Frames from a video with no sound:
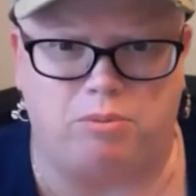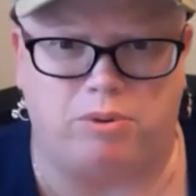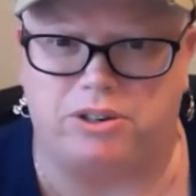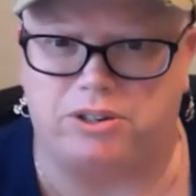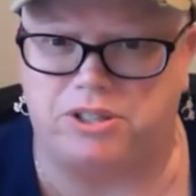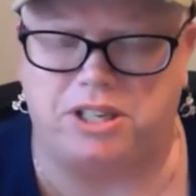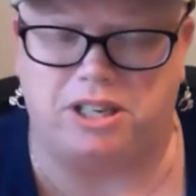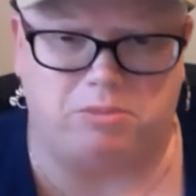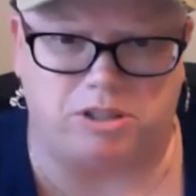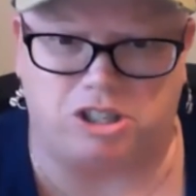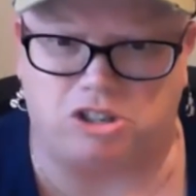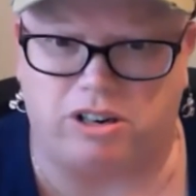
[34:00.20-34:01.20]
where you're sitting
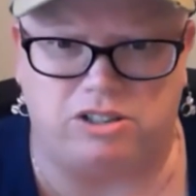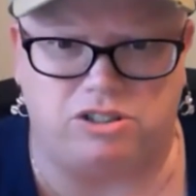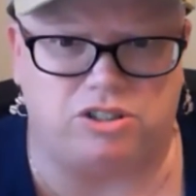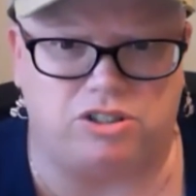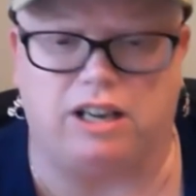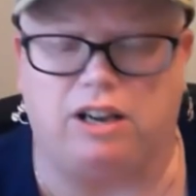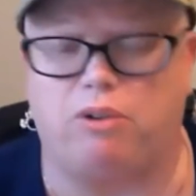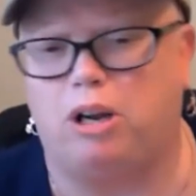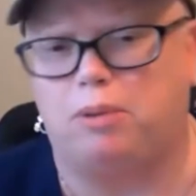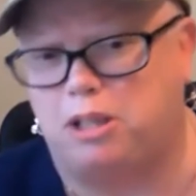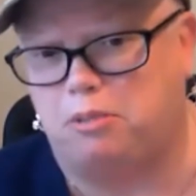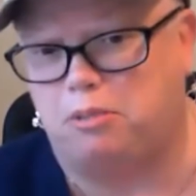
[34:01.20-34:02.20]
with strangers and then going
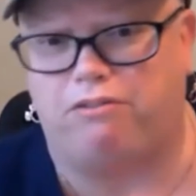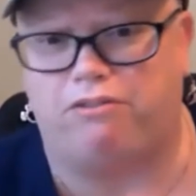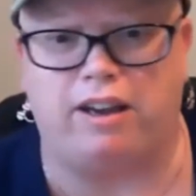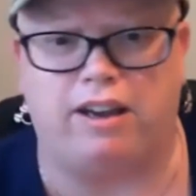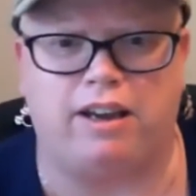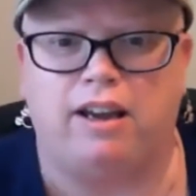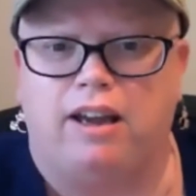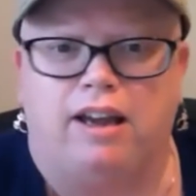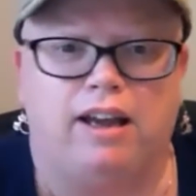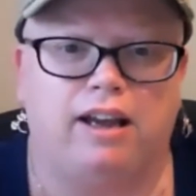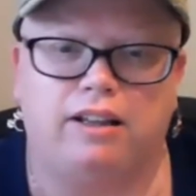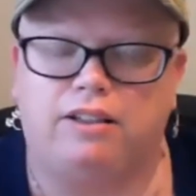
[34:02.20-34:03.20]
up to the buffet,
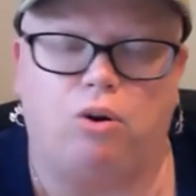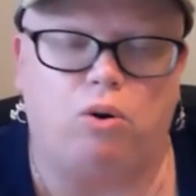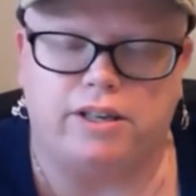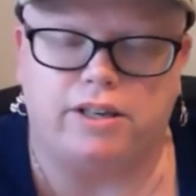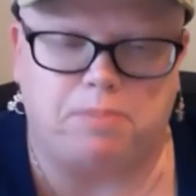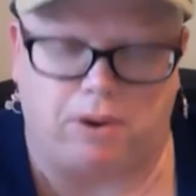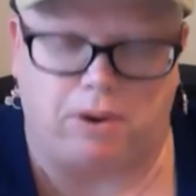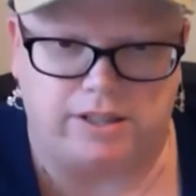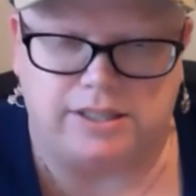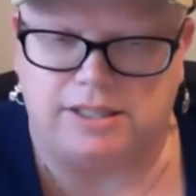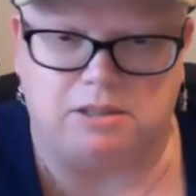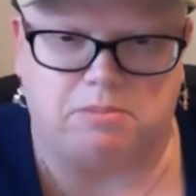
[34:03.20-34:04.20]
the whole
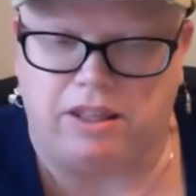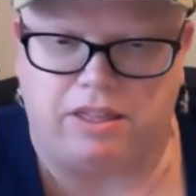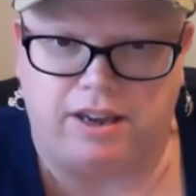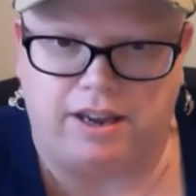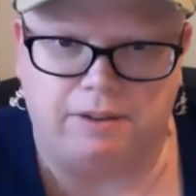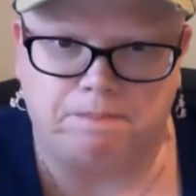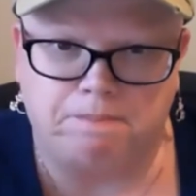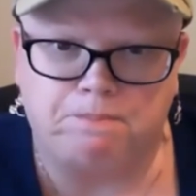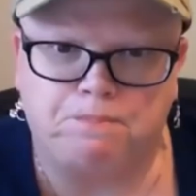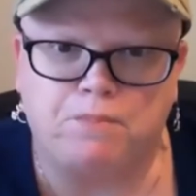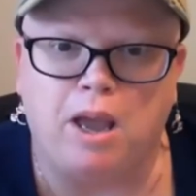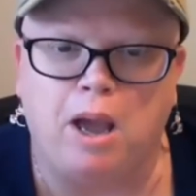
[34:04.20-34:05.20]
experience isn't my thing.
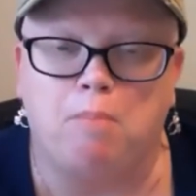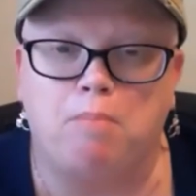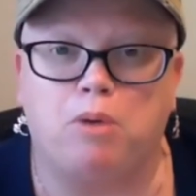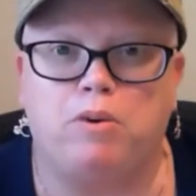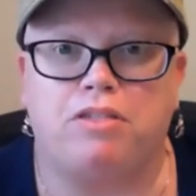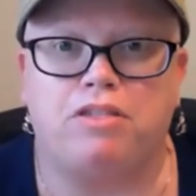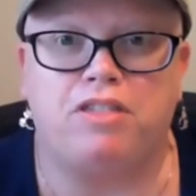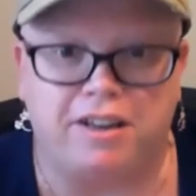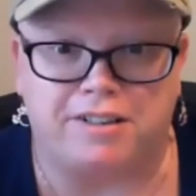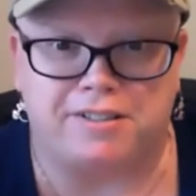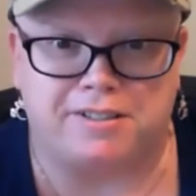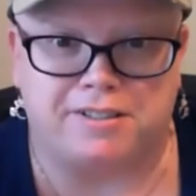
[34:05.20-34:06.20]
But with
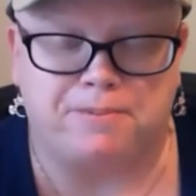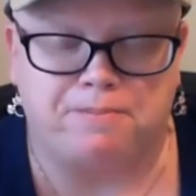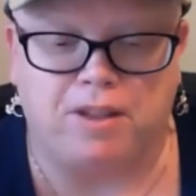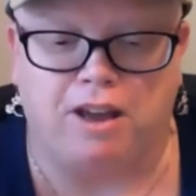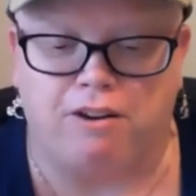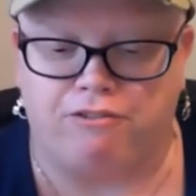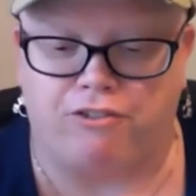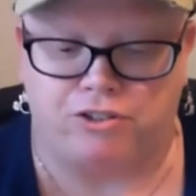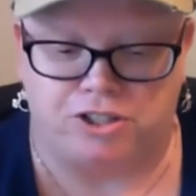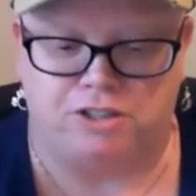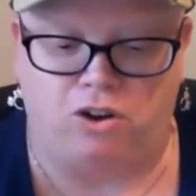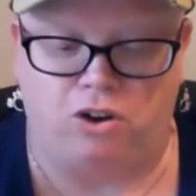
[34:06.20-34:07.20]
this,
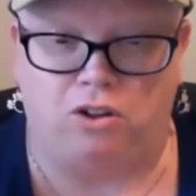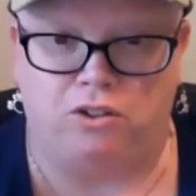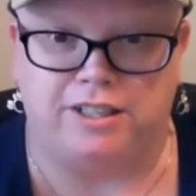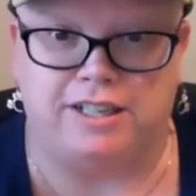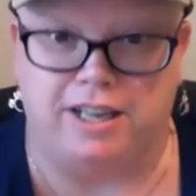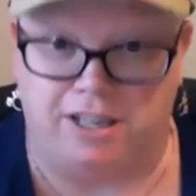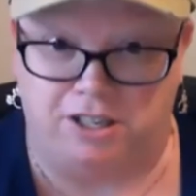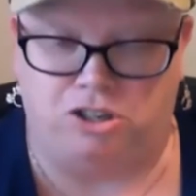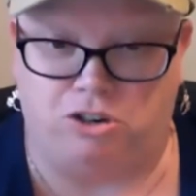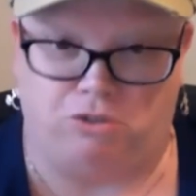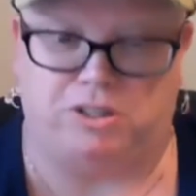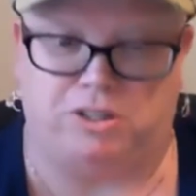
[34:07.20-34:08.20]
first of all, they take you to
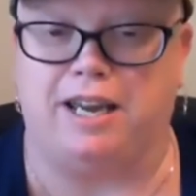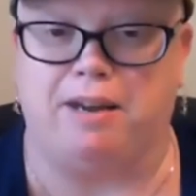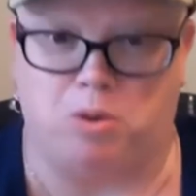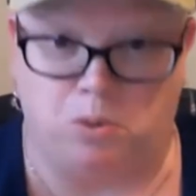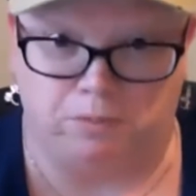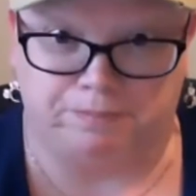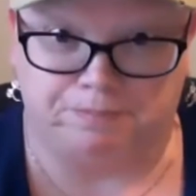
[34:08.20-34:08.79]
your own table.